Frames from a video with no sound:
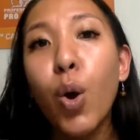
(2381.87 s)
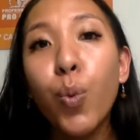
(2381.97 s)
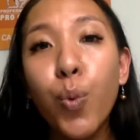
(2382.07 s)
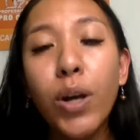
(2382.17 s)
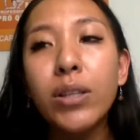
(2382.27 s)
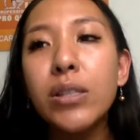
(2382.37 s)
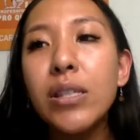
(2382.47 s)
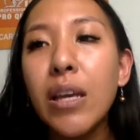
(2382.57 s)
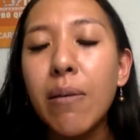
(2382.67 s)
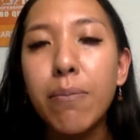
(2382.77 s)
Once
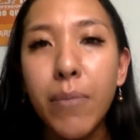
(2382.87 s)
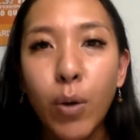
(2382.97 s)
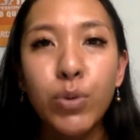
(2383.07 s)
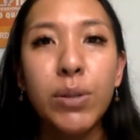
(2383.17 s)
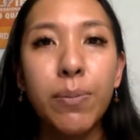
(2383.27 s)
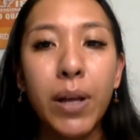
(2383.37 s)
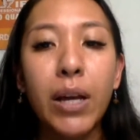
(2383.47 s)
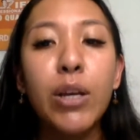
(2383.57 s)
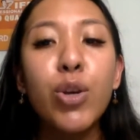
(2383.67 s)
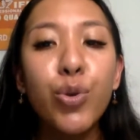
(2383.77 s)
it
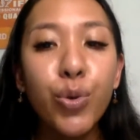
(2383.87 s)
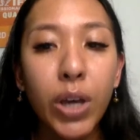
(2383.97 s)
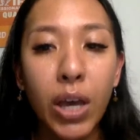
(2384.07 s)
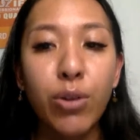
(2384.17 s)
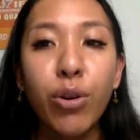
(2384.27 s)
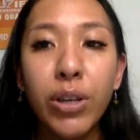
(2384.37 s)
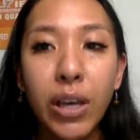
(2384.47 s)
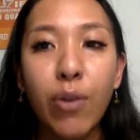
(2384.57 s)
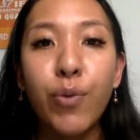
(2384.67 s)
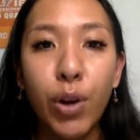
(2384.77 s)
multiplies, you cannot
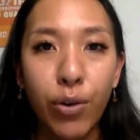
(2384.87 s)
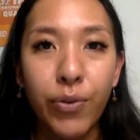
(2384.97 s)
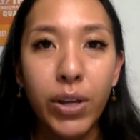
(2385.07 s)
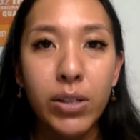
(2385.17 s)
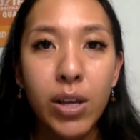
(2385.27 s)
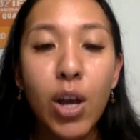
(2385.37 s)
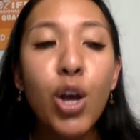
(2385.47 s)
get rid of it.